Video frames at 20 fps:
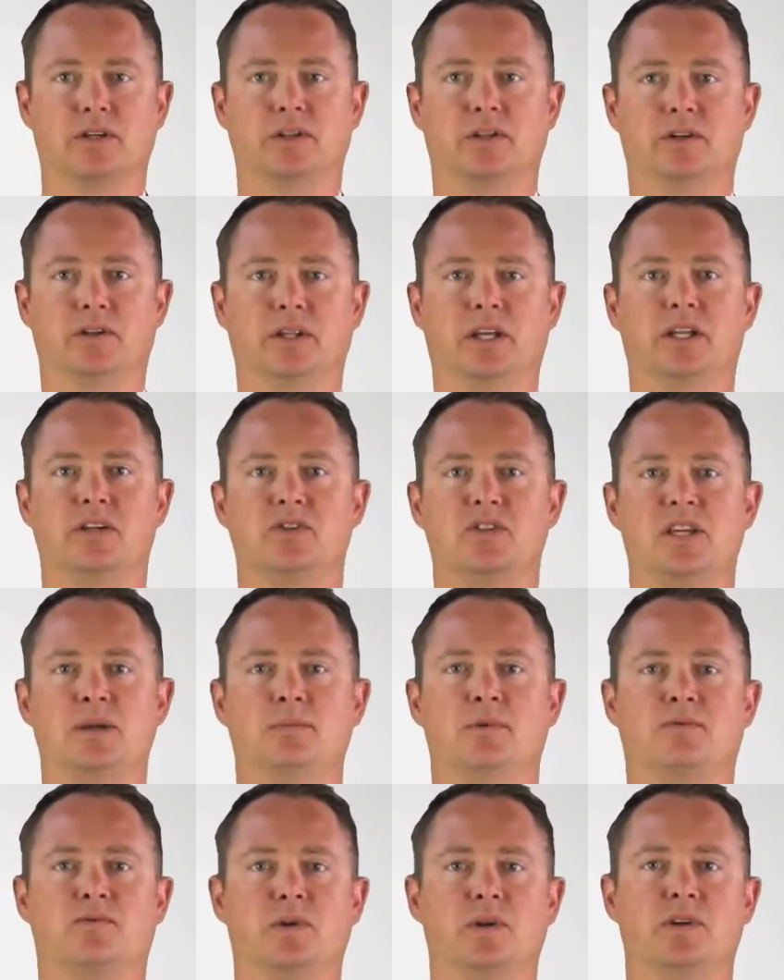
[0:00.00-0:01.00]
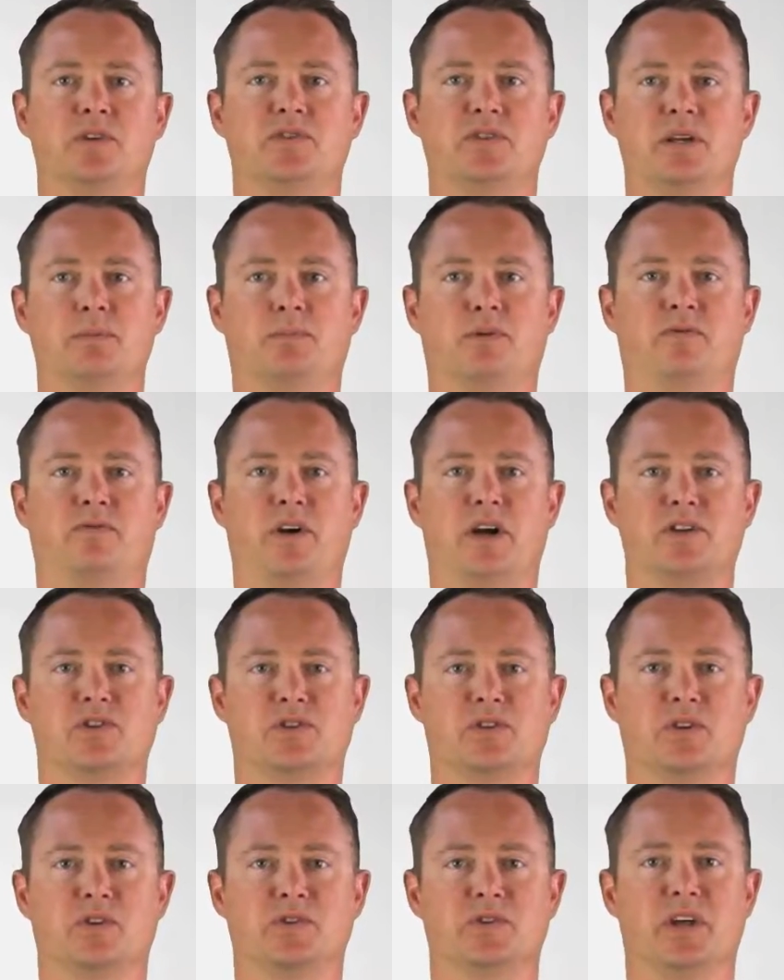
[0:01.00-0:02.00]
you'll need a team of real estate
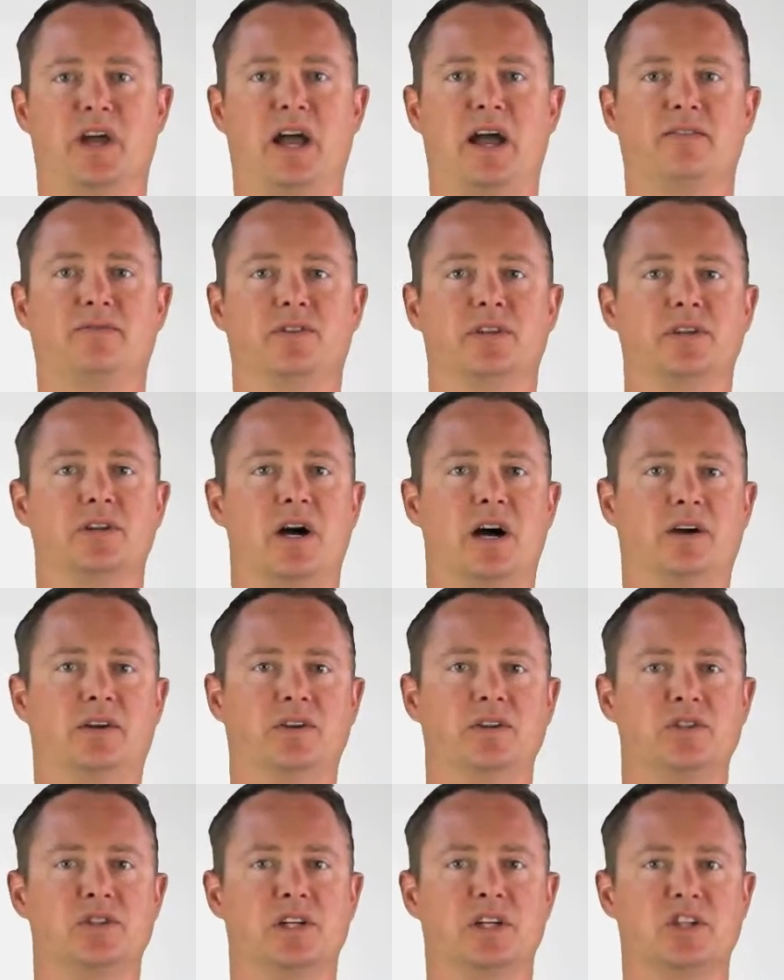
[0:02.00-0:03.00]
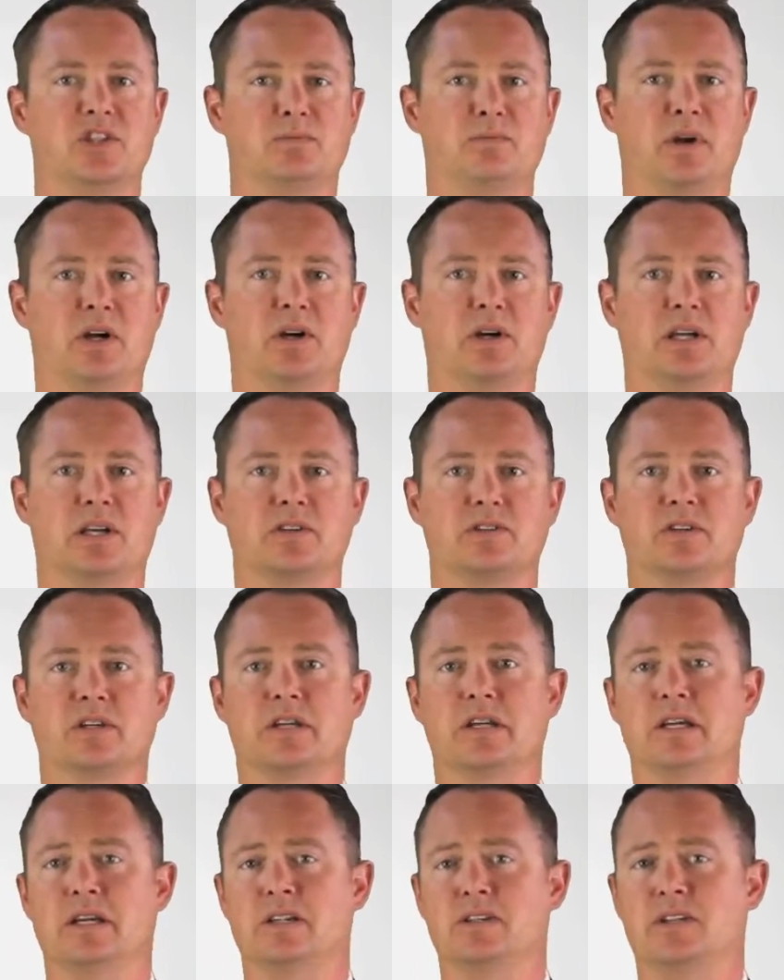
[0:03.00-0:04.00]
professionals that have the knowledge and experience
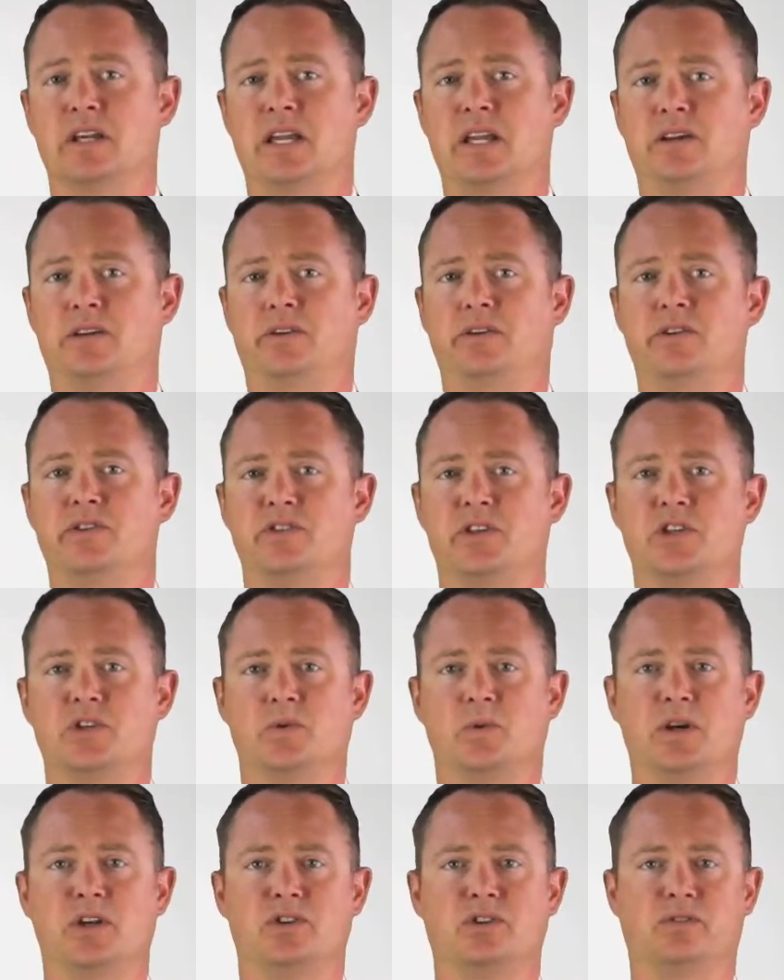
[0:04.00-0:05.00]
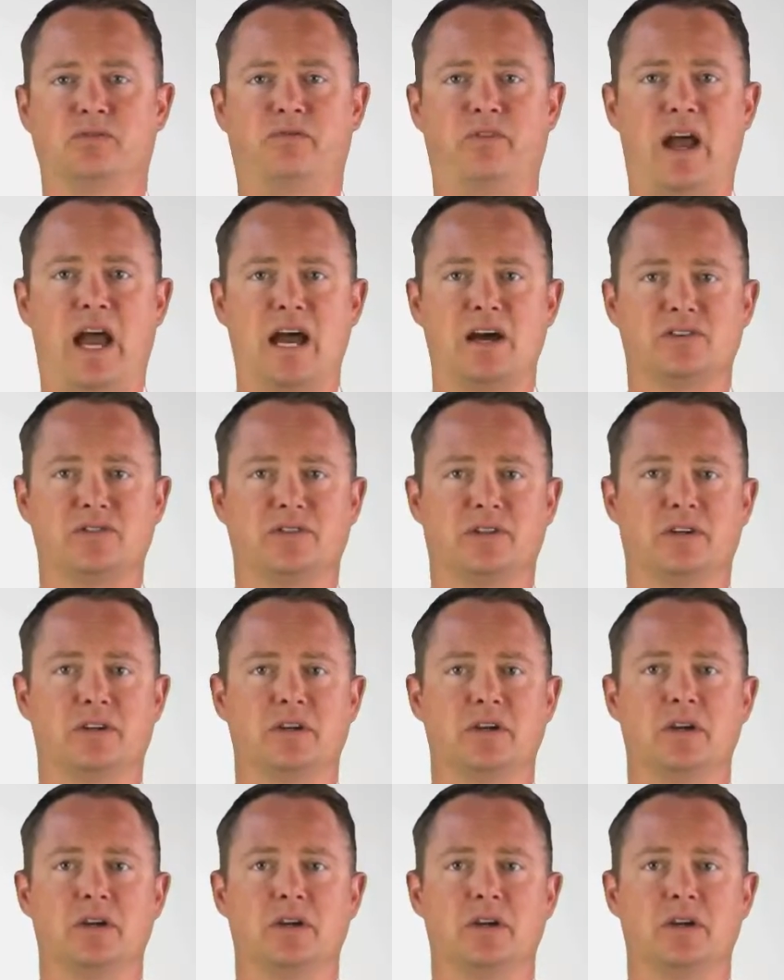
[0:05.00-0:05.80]
to handle the situation fast.